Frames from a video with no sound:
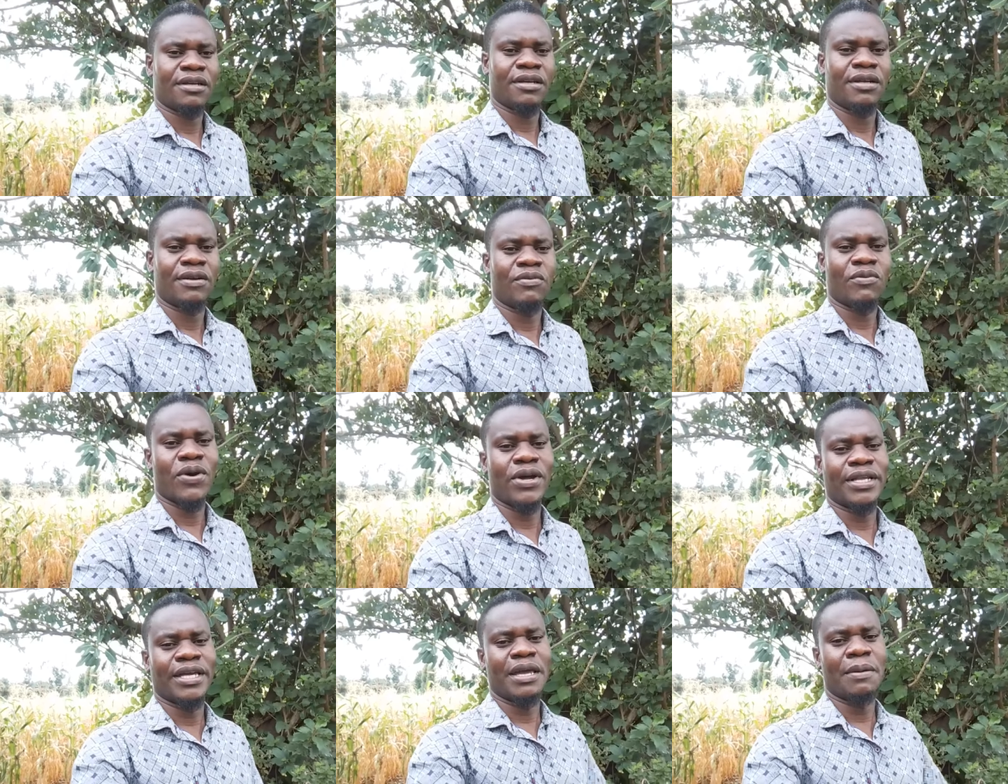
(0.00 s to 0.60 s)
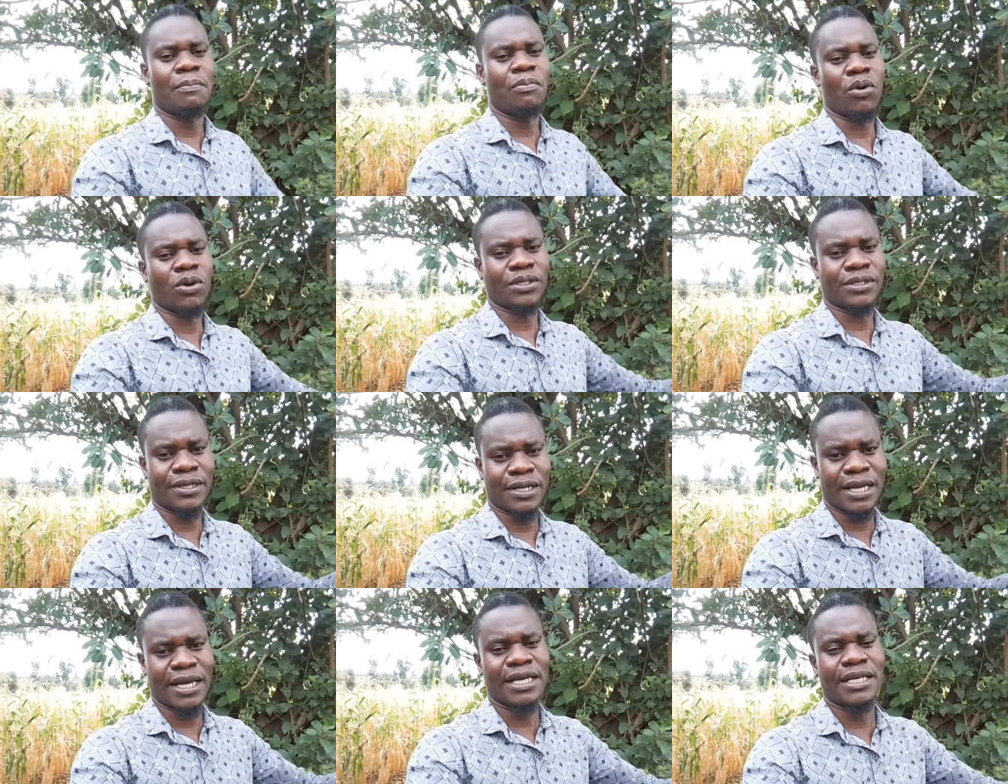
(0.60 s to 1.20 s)
When he
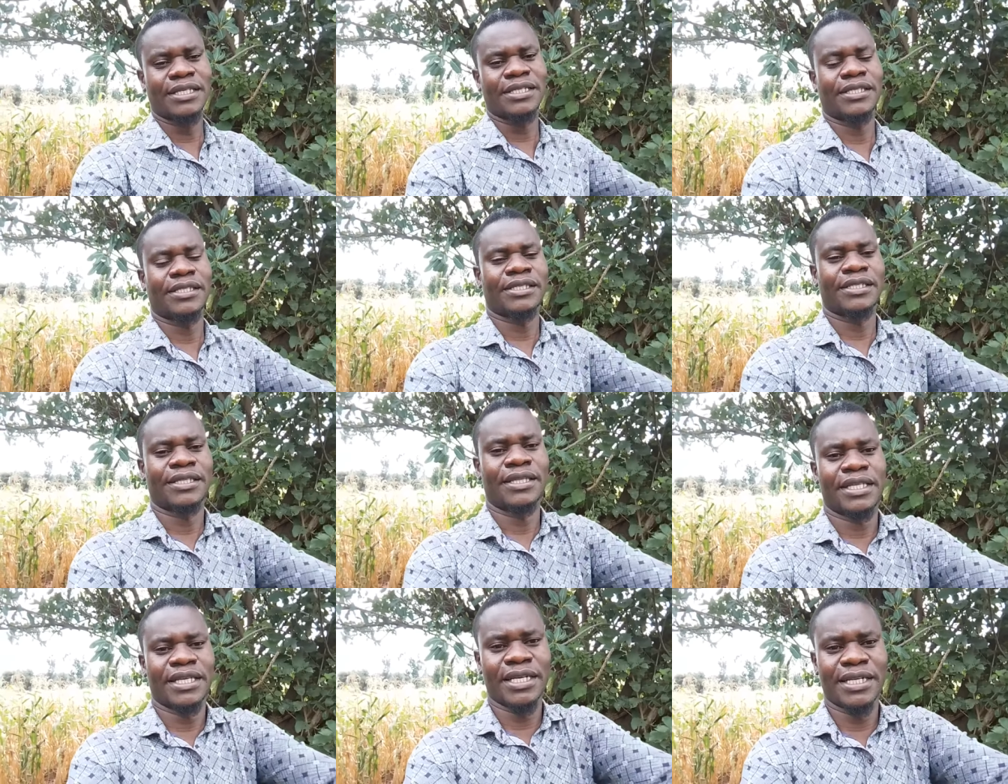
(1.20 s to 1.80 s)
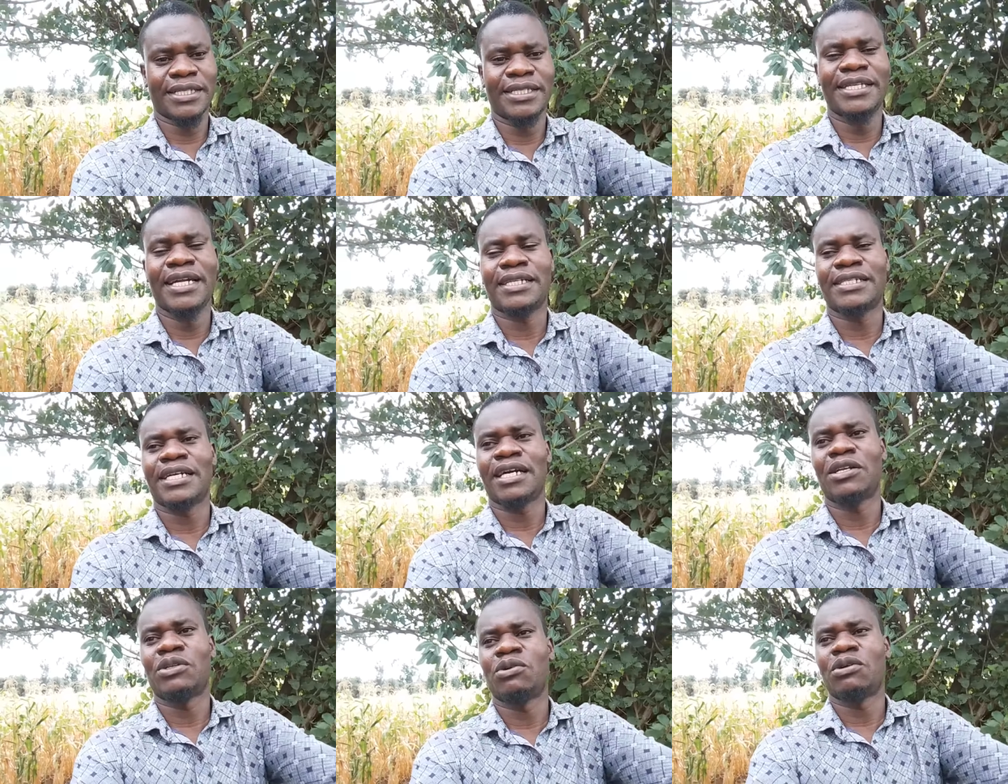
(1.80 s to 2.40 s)
portrays things that
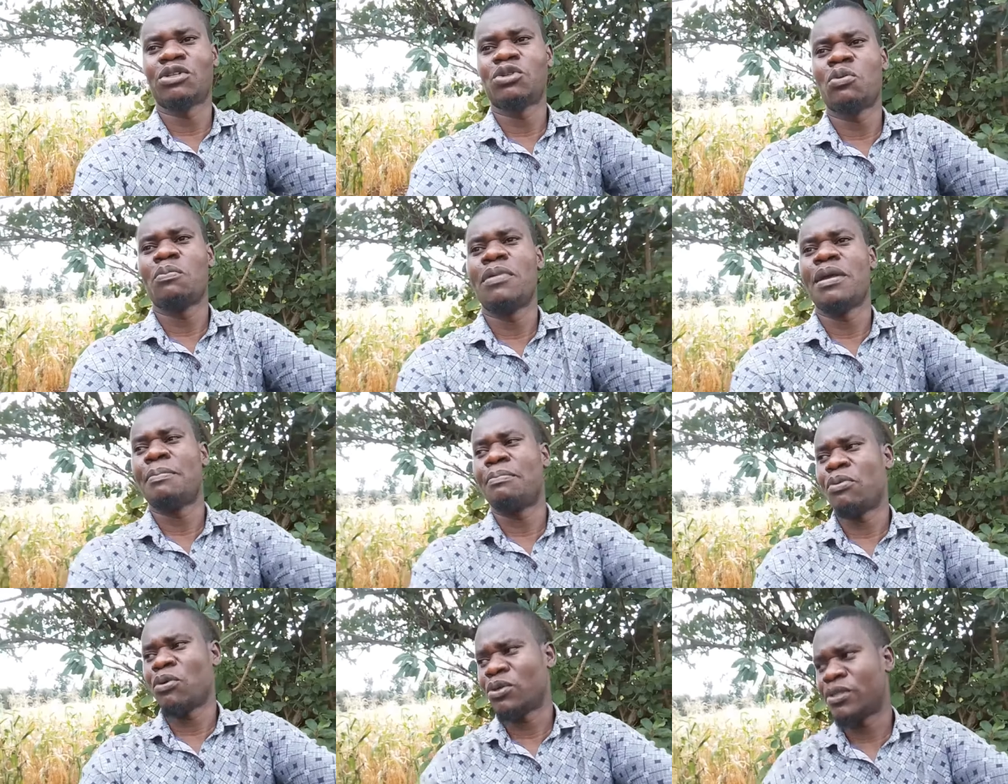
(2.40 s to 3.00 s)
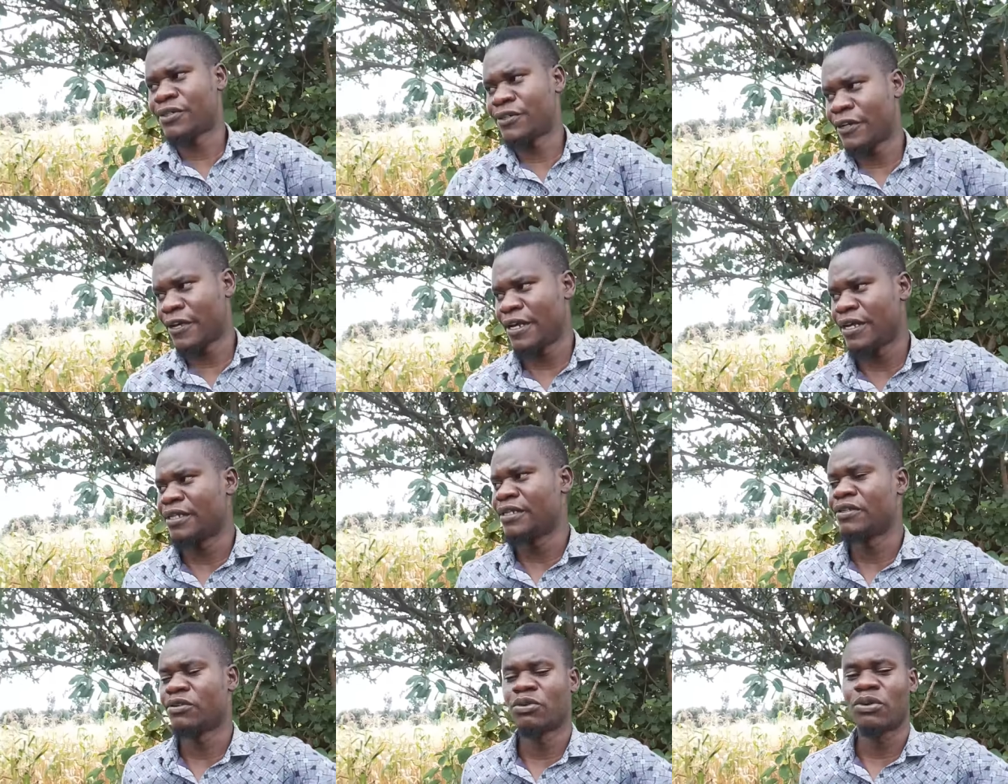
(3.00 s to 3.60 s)
are not to be portrayed,
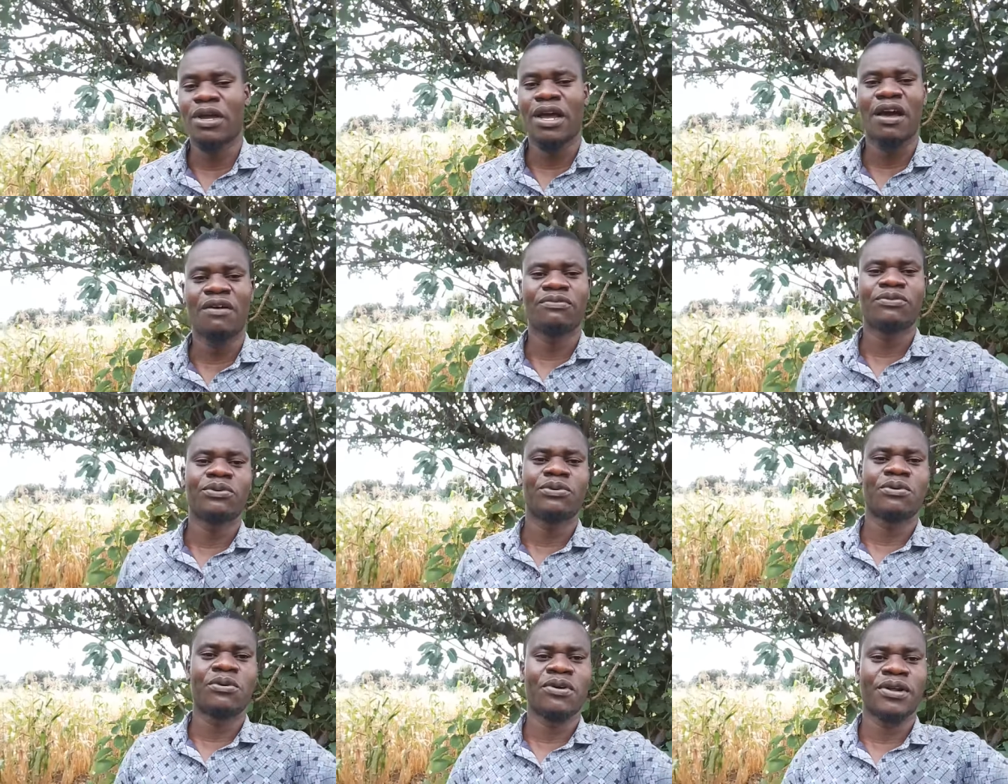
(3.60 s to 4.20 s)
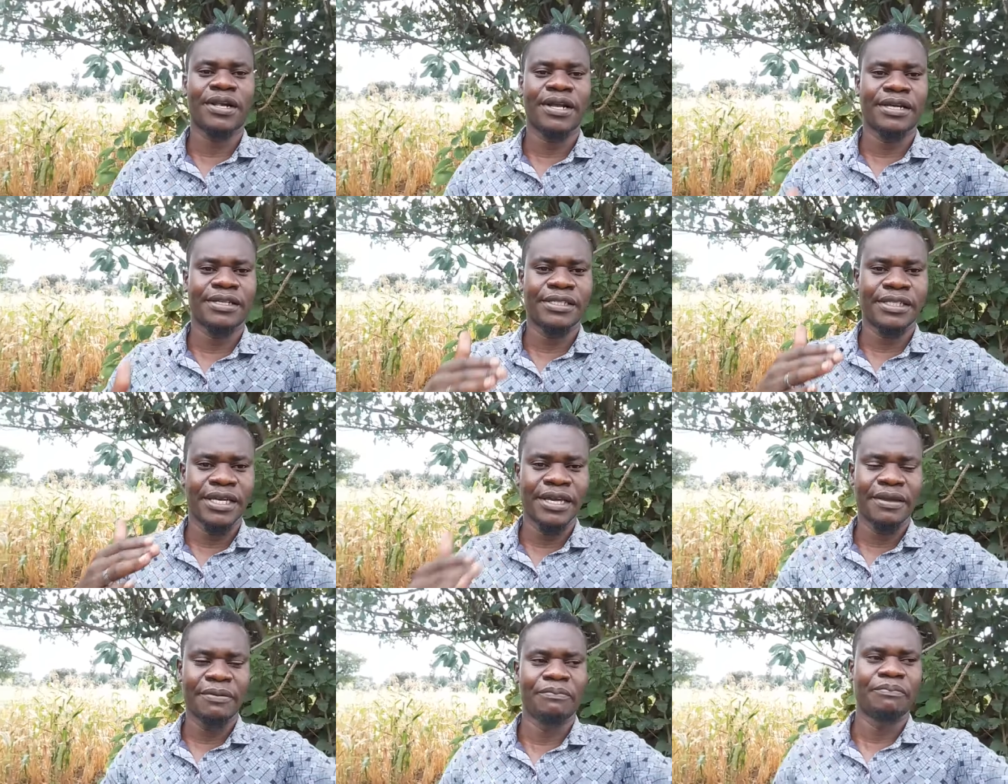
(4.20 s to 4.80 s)
we have to correct
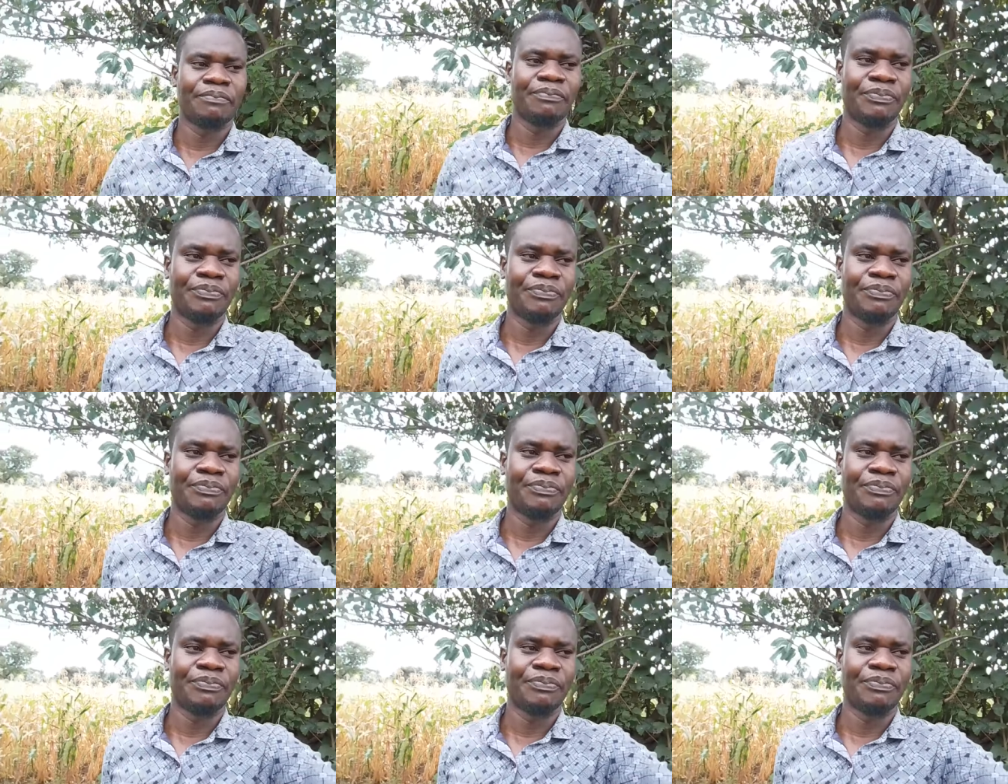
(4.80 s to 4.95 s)
him.